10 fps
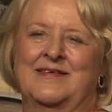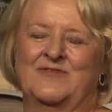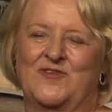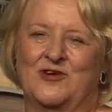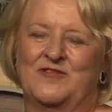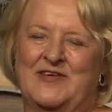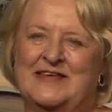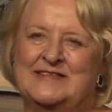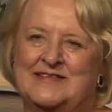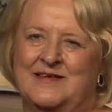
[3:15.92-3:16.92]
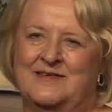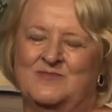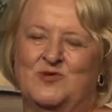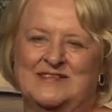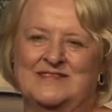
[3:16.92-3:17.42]
in Foreign Affairs.
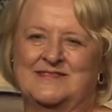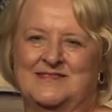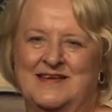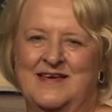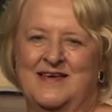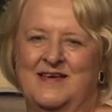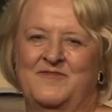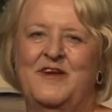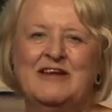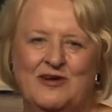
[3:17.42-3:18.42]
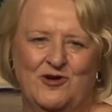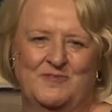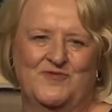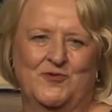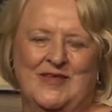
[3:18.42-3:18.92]
It wasn't very long
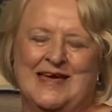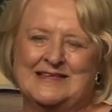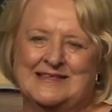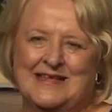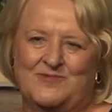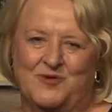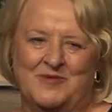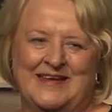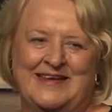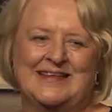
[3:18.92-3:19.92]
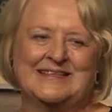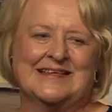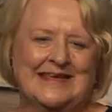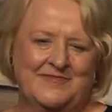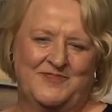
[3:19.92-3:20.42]
before that that women had had to
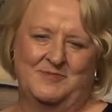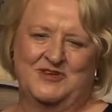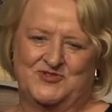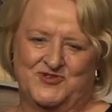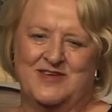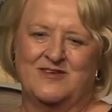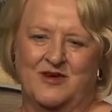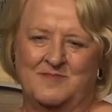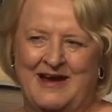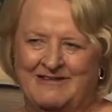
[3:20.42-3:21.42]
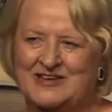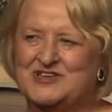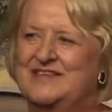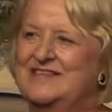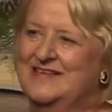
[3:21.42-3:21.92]
leave the ministry on
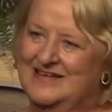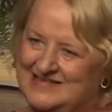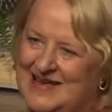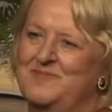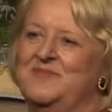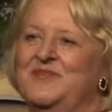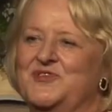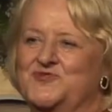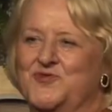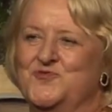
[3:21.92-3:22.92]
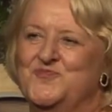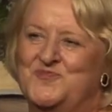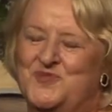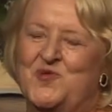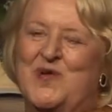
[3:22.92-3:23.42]
marriage, as some in this room
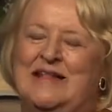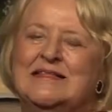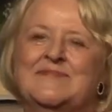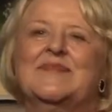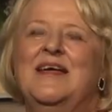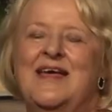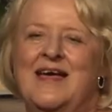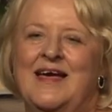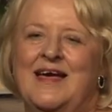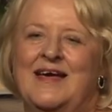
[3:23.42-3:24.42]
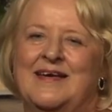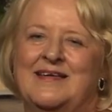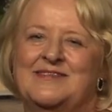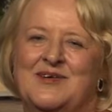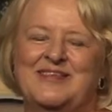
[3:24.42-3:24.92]
know well.
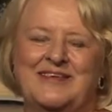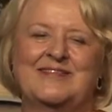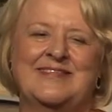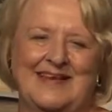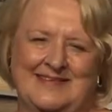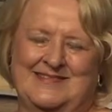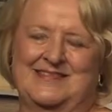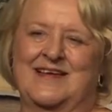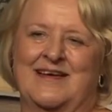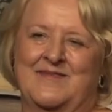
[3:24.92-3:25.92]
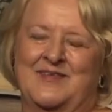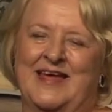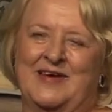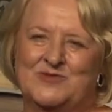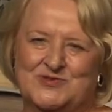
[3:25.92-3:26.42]
So I think that is the time that
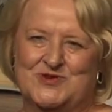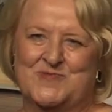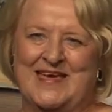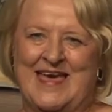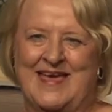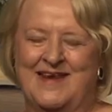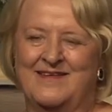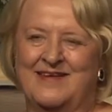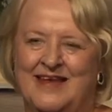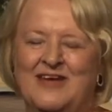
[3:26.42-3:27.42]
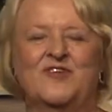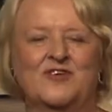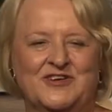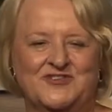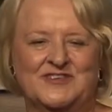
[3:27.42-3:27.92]
I also began a
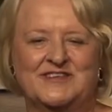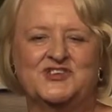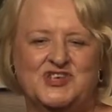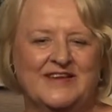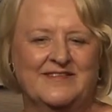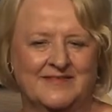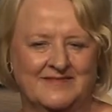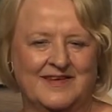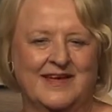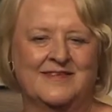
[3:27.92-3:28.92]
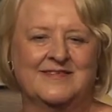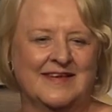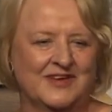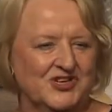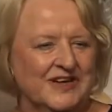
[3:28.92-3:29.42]
lifelong interest in gender and
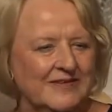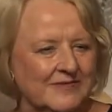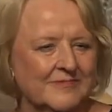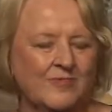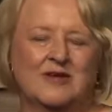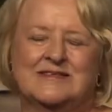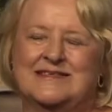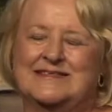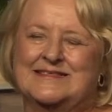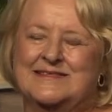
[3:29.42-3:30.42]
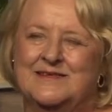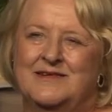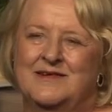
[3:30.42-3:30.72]
gender politics.